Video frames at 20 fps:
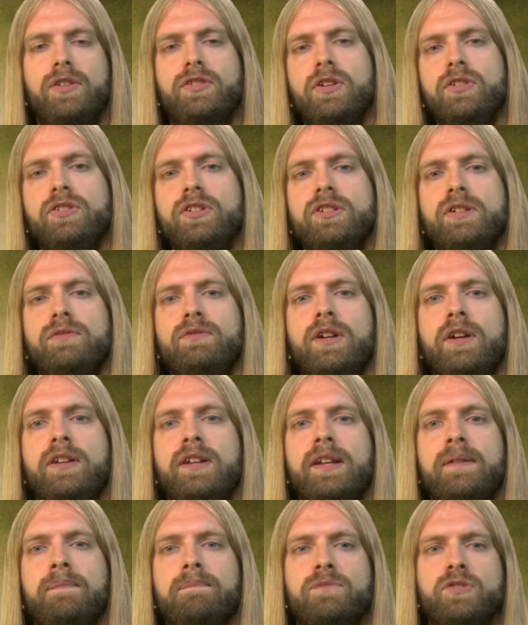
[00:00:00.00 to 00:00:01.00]
Associative
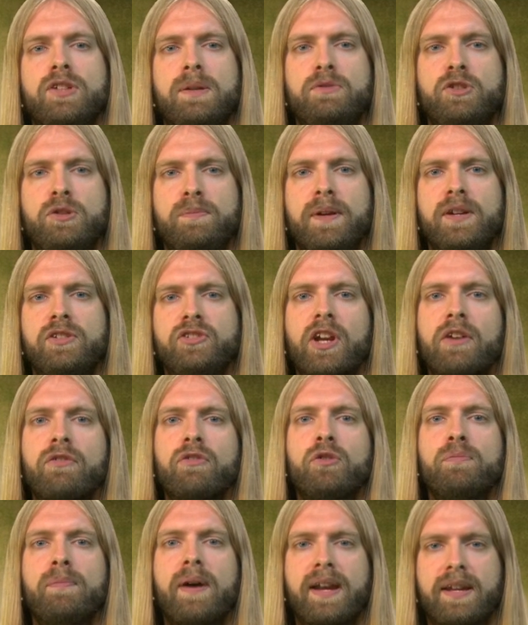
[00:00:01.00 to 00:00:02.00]
learning seems to be a
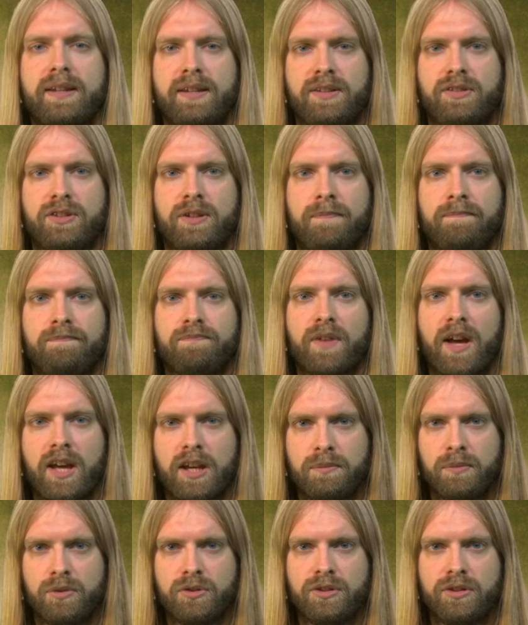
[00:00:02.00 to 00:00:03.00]
general mechanism
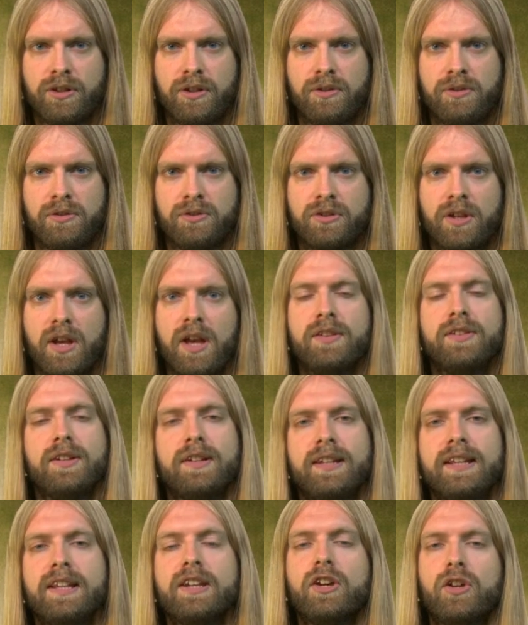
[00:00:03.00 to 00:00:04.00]
animals use
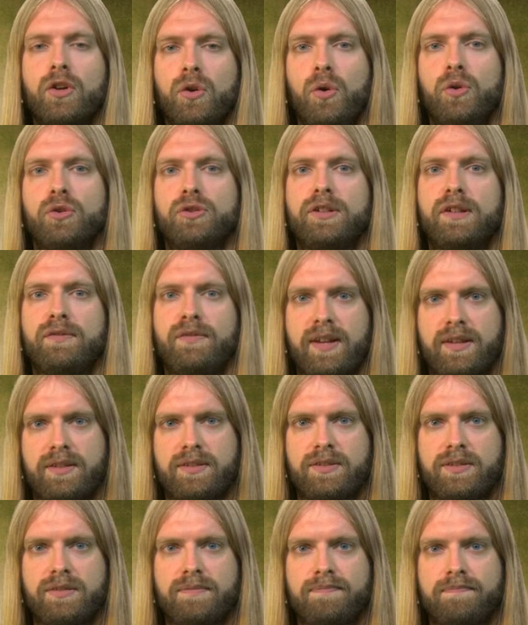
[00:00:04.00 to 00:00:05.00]
to link causal
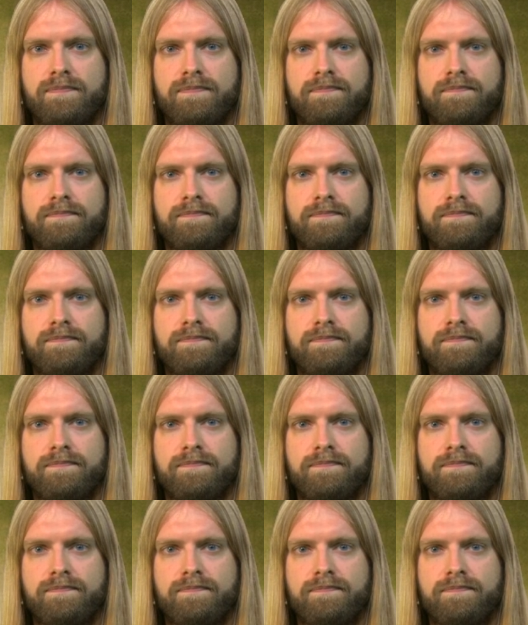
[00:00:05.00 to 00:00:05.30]
events.